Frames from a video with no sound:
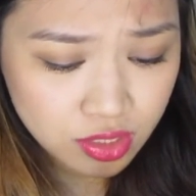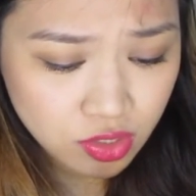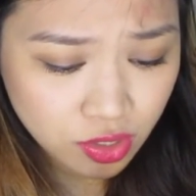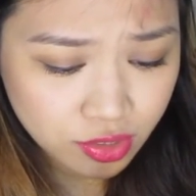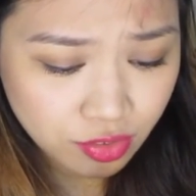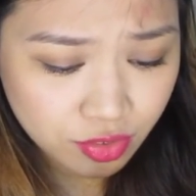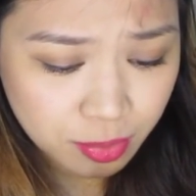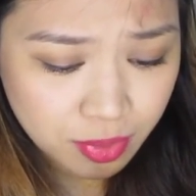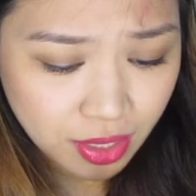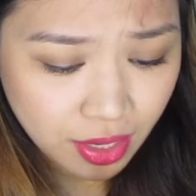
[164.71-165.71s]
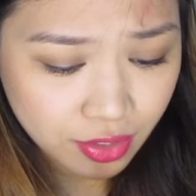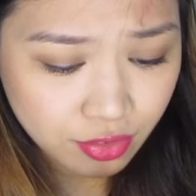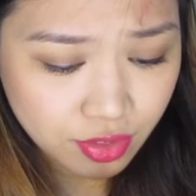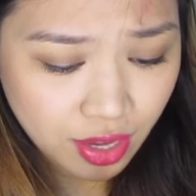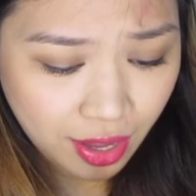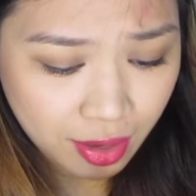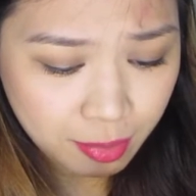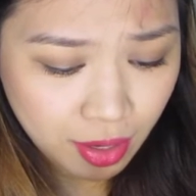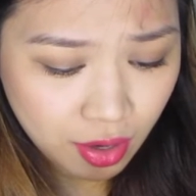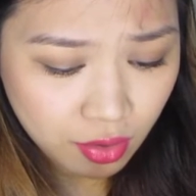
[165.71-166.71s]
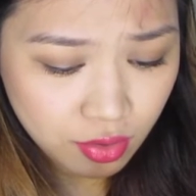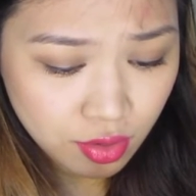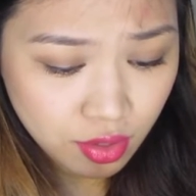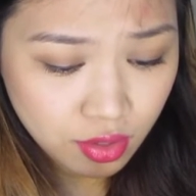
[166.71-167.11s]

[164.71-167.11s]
starting from the head of the eyebrow.